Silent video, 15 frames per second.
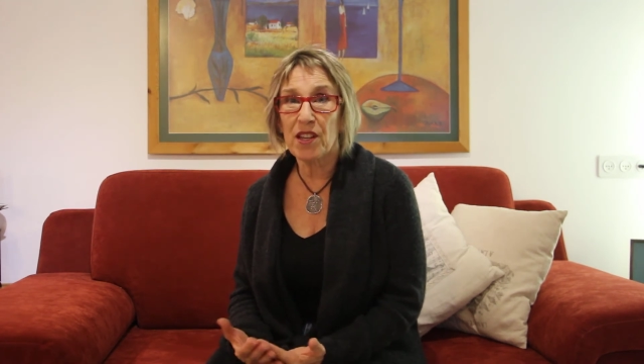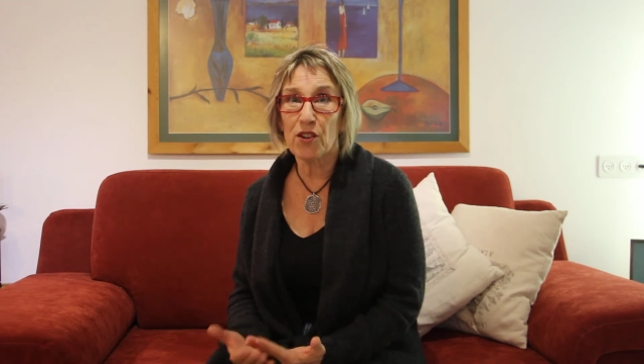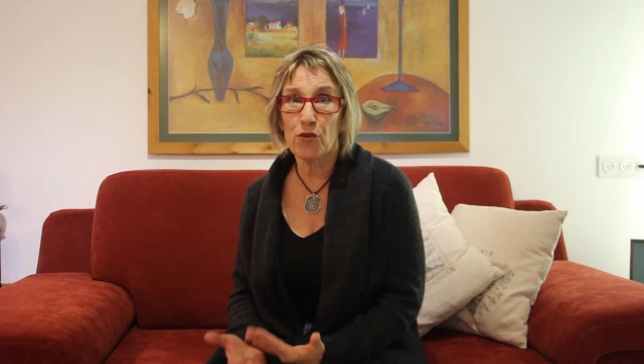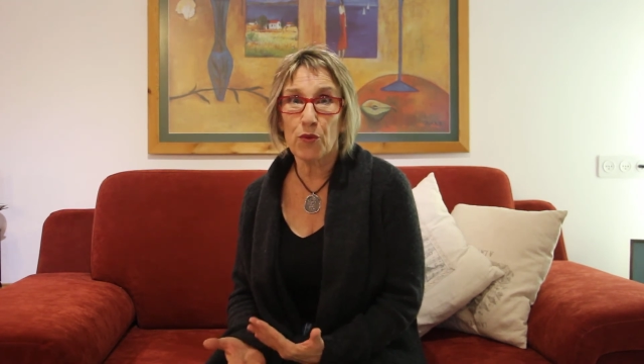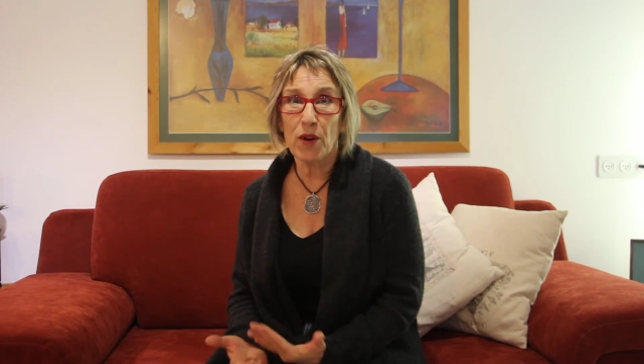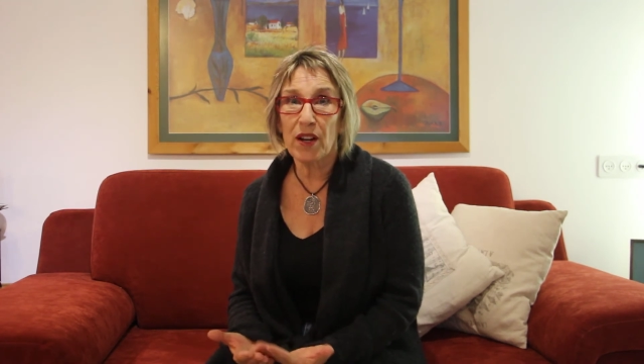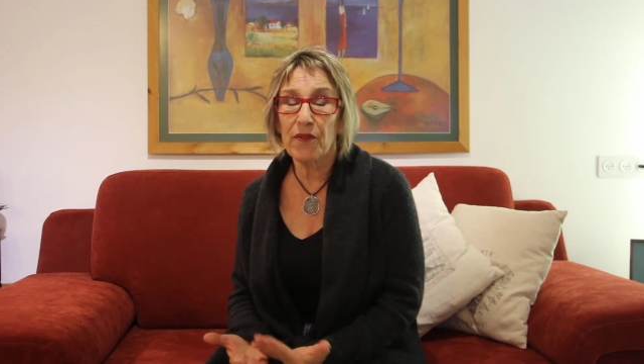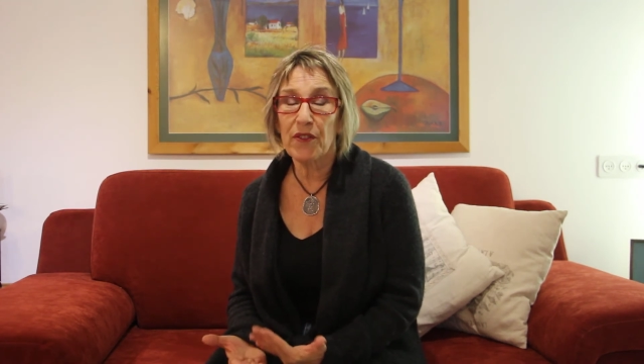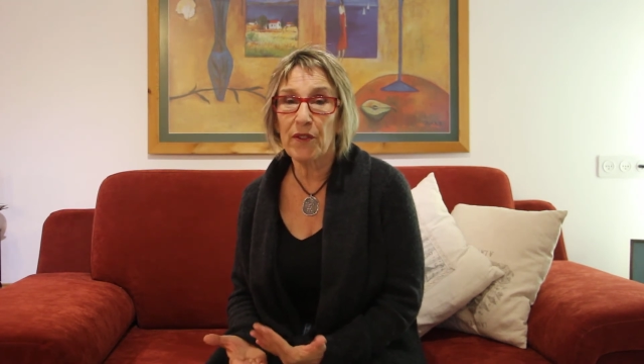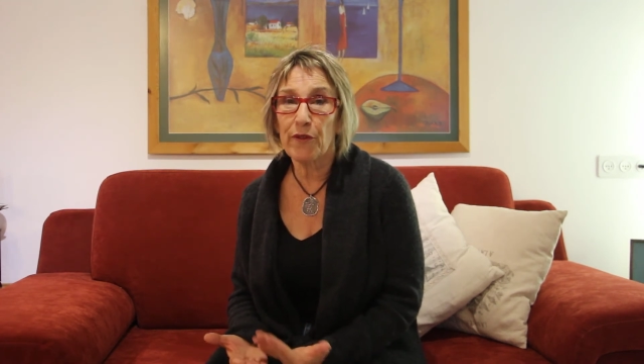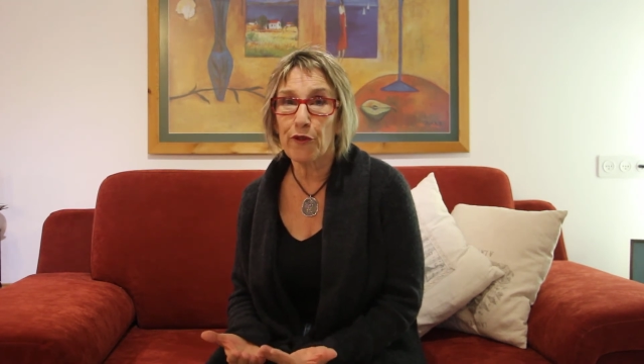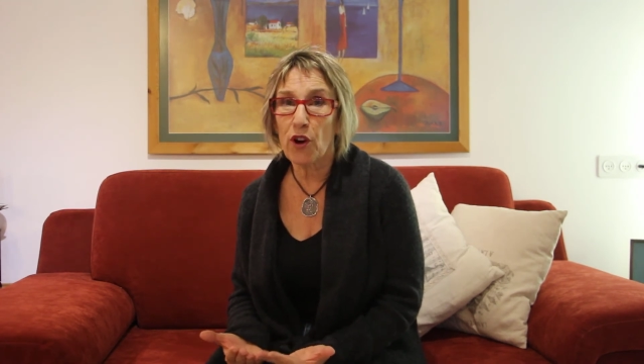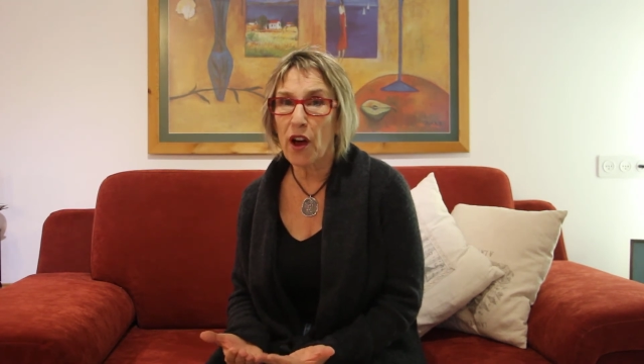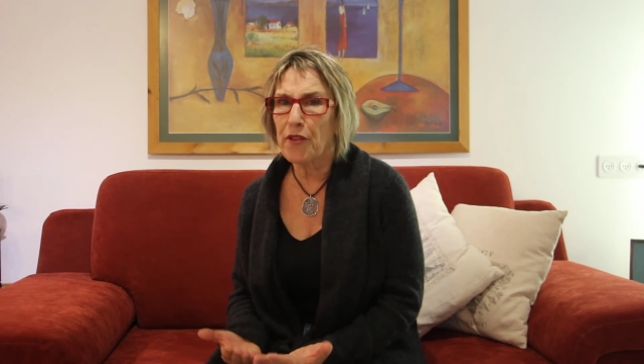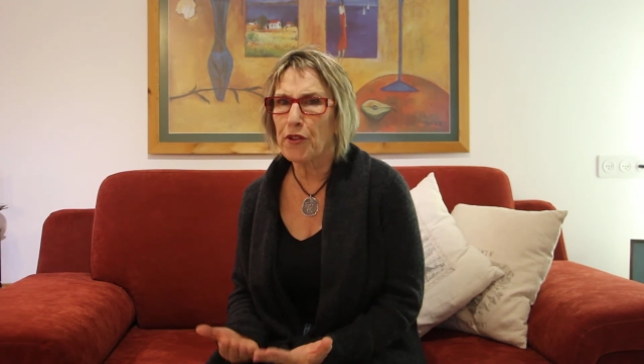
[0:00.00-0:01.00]
that are relevant
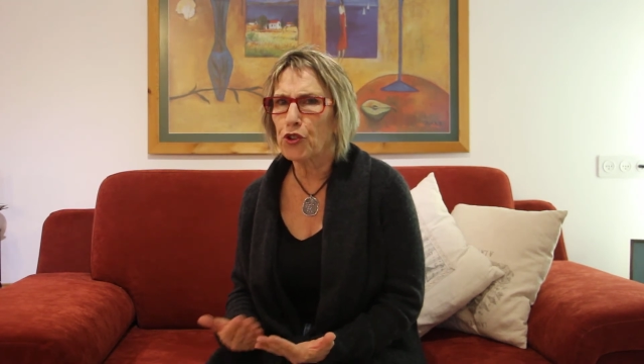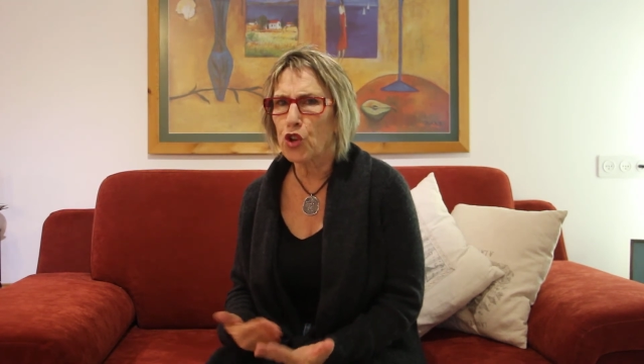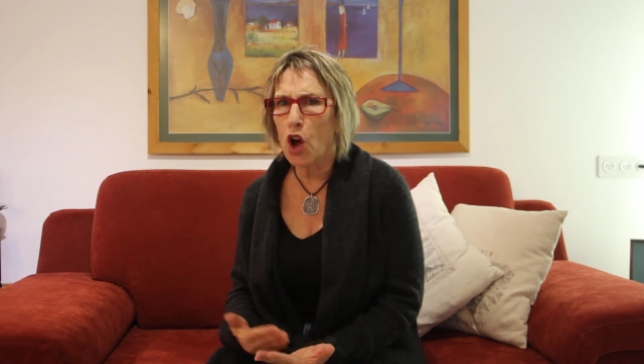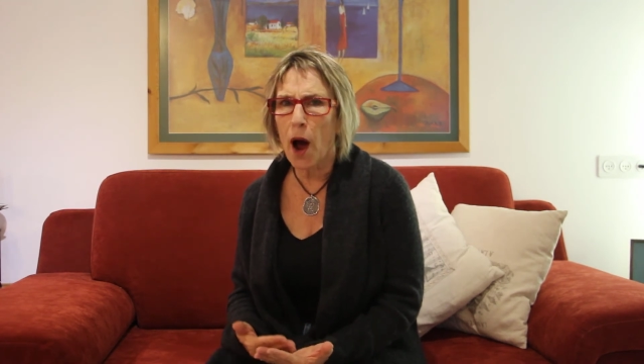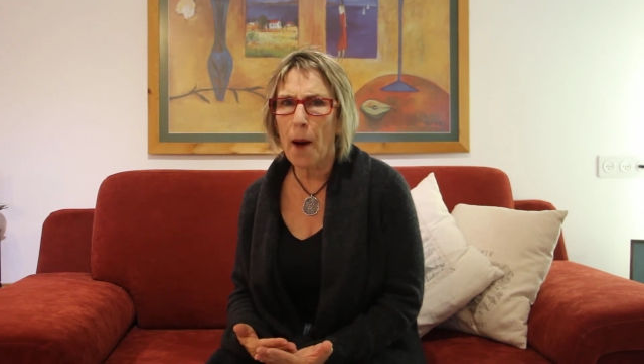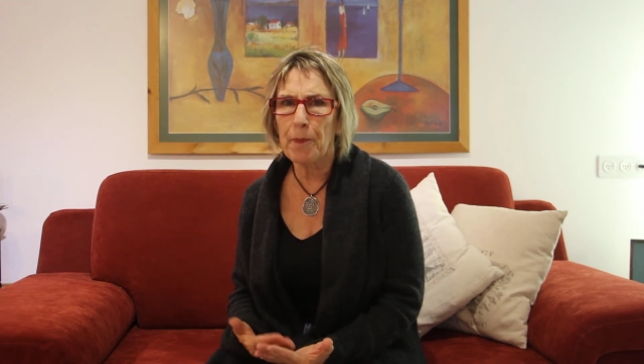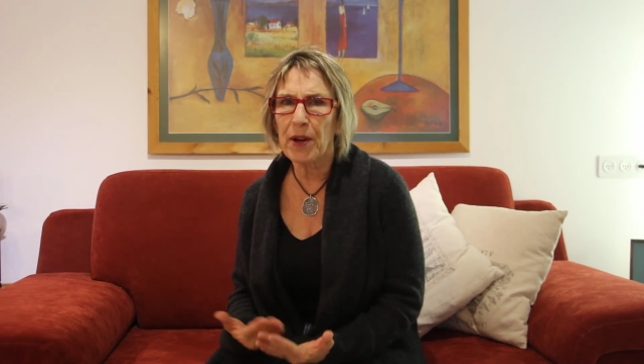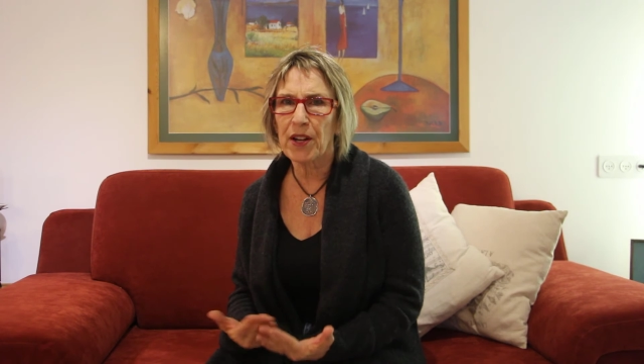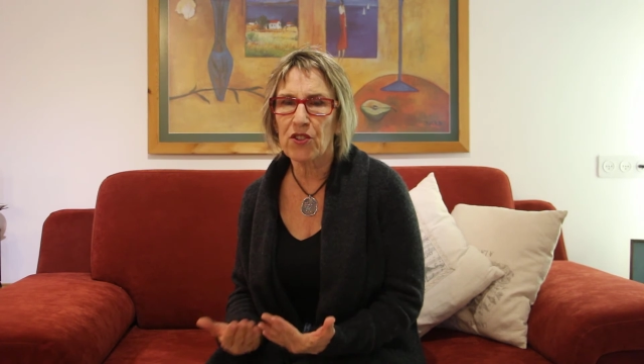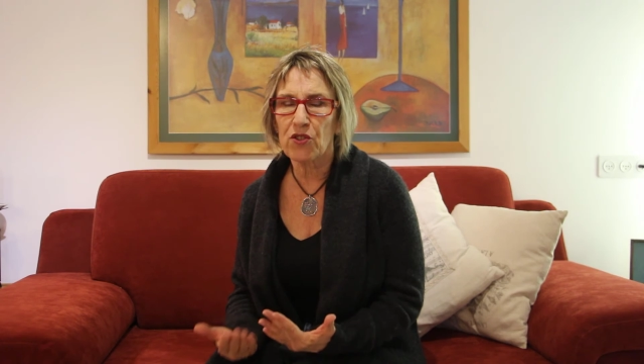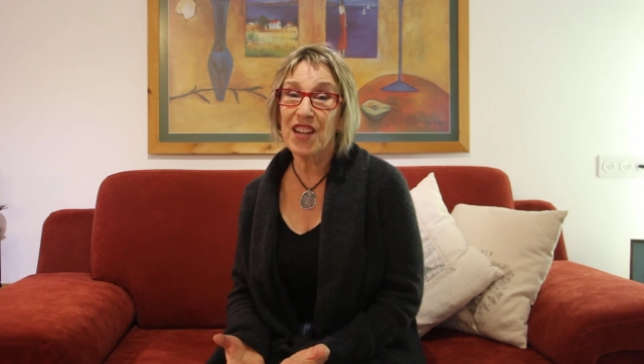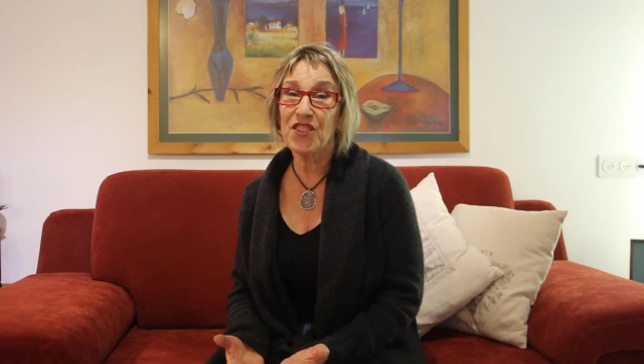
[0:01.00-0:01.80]
for other topics,